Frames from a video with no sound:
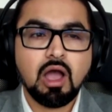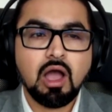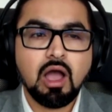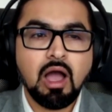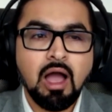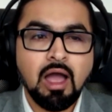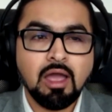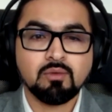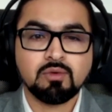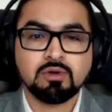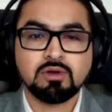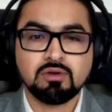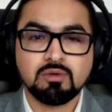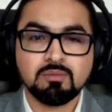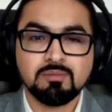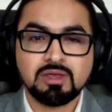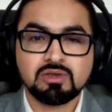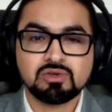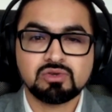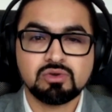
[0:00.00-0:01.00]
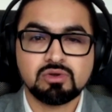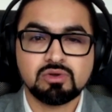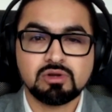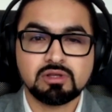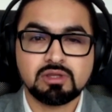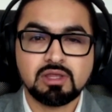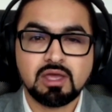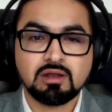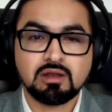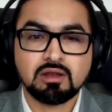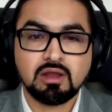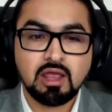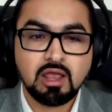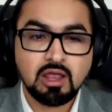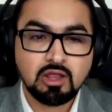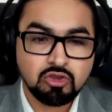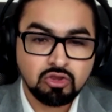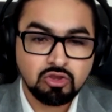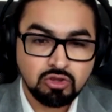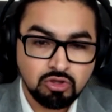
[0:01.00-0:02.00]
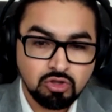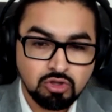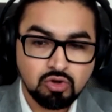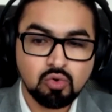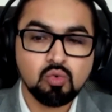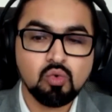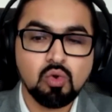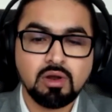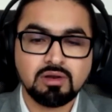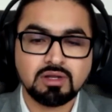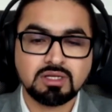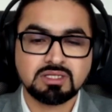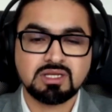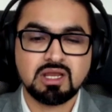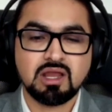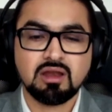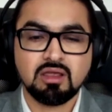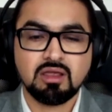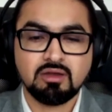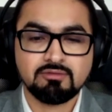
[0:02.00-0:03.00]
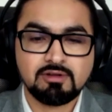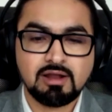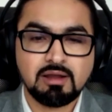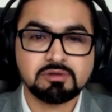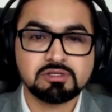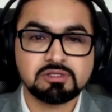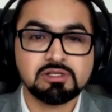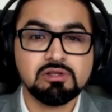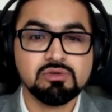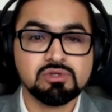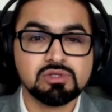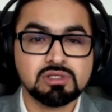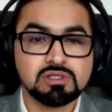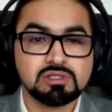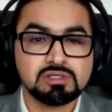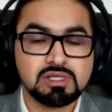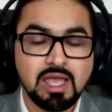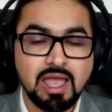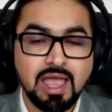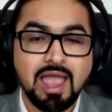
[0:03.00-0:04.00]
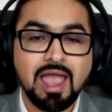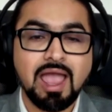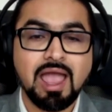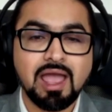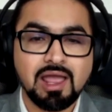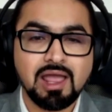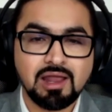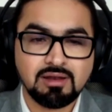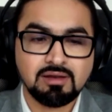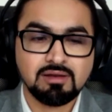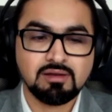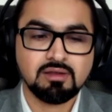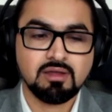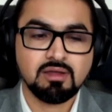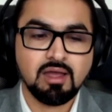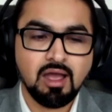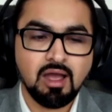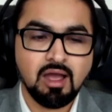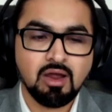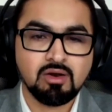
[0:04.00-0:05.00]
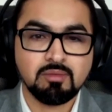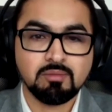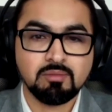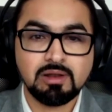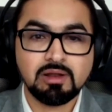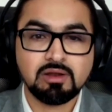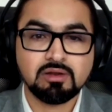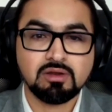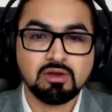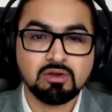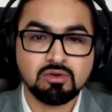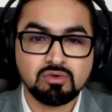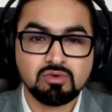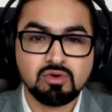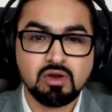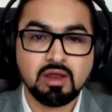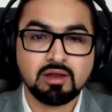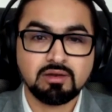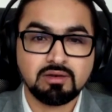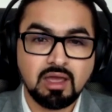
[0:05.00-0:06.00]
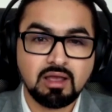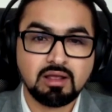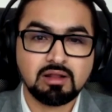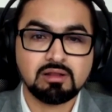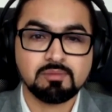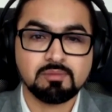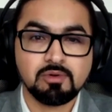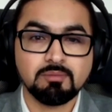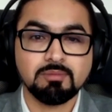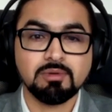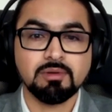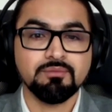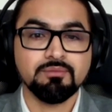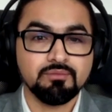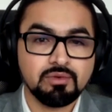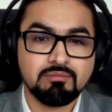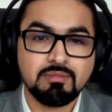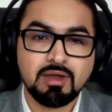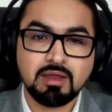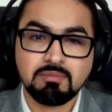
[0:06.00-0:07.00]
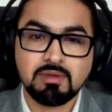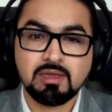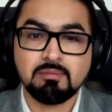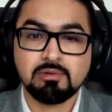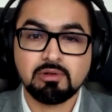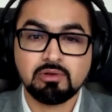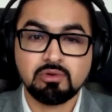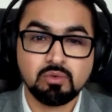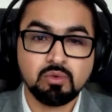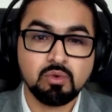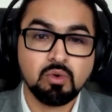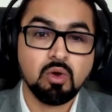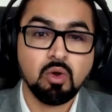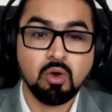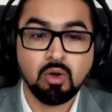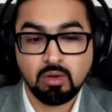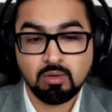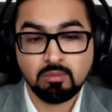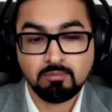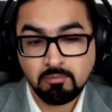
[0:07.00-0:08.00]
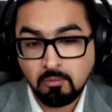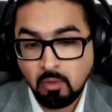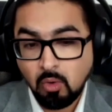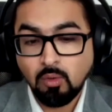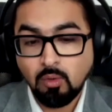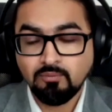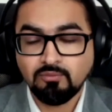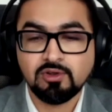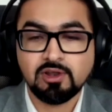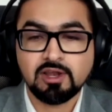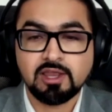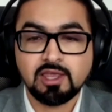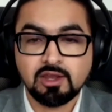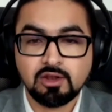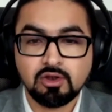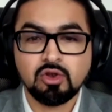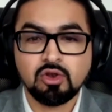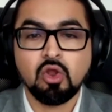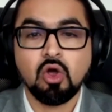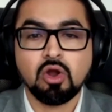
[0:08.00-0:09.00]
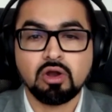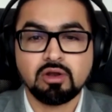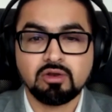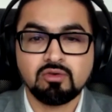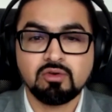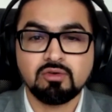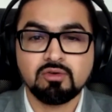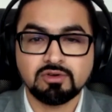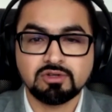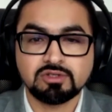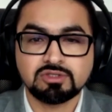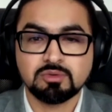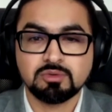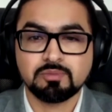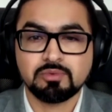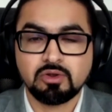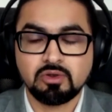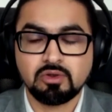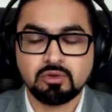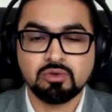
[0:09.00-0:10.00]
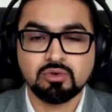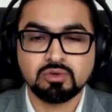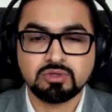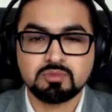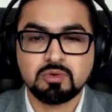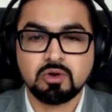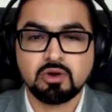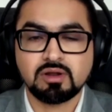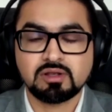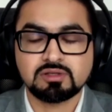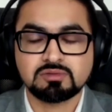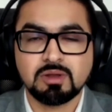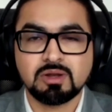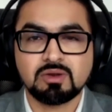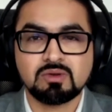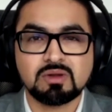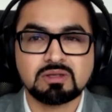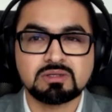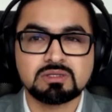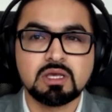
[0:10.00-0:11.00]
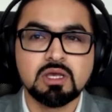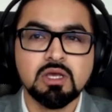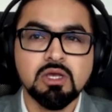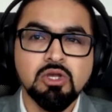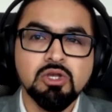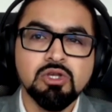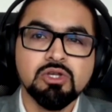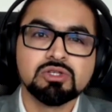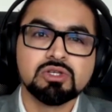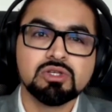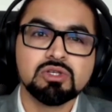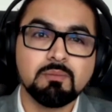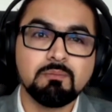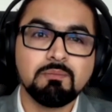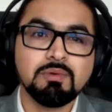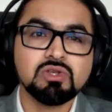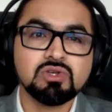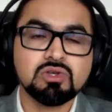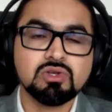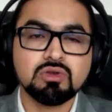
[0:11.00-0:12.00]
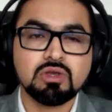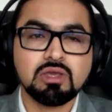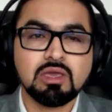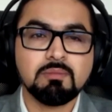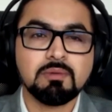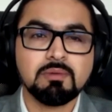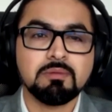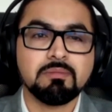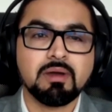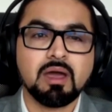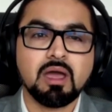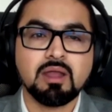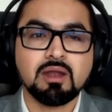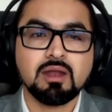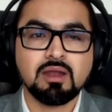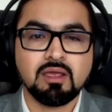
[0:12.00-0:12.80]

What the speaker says: I wanted to make sure that through understanding of climate solutions and our ability to try and tackle the problem, we might be able to hopefully not reverse those progress metrics. So the picture to keep in mind